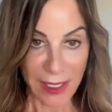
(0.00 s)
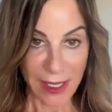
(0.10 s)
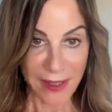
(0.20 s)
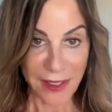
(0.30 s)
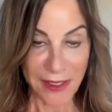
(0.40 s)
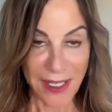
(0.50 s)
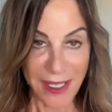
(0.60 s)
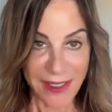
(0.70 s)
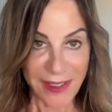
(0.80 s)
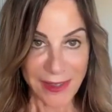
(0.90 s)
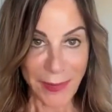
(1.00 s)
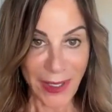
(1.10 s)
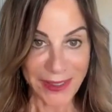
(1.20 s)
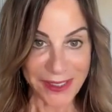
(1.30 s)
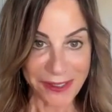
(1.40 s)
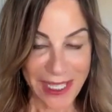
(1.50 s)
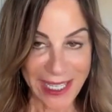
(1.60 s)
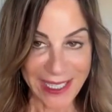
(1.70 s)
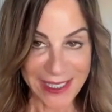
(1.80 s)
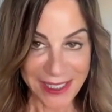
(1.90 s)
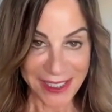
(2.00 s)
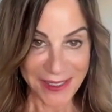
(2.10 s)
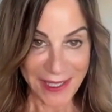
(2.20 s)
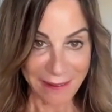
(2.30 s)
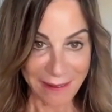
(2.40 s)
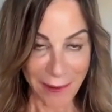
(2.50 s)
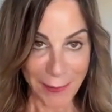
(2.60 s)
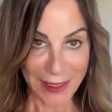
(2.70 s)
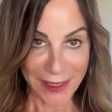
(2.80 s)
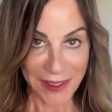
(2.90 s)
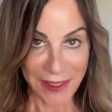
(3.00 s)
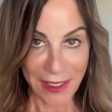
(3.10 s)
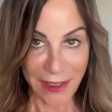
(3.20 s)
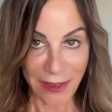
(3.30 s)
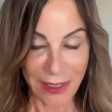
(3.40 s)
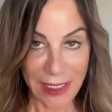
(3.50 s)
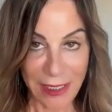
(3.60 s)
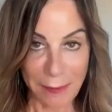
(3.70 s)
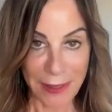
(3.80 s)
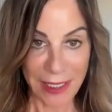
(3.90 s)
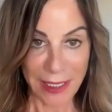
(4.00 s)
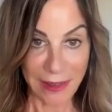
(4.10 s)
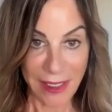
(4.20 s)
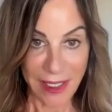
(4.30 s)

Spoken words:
other smart strategies do you have for parents that are looking to plan